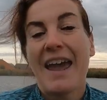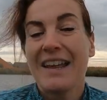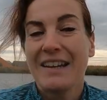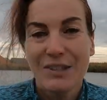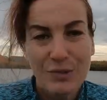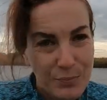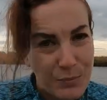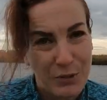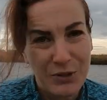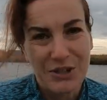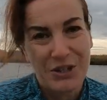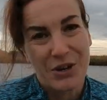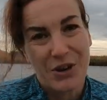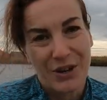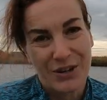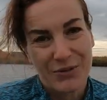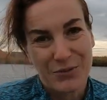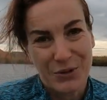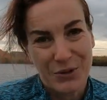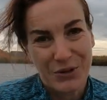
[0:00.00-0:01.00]
It's pretty
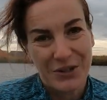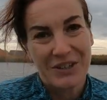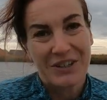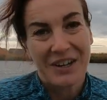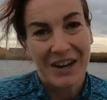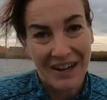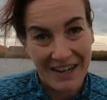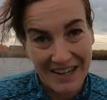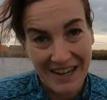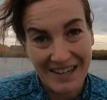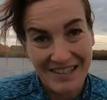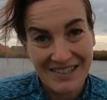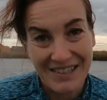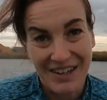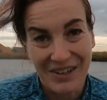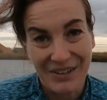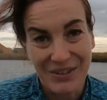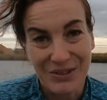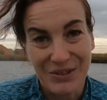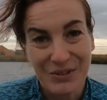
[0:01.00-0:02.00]
hard work, I can
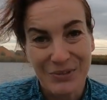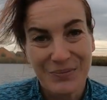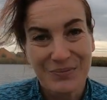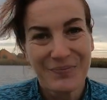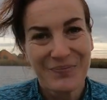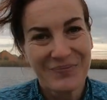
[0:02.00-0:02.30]
tell you.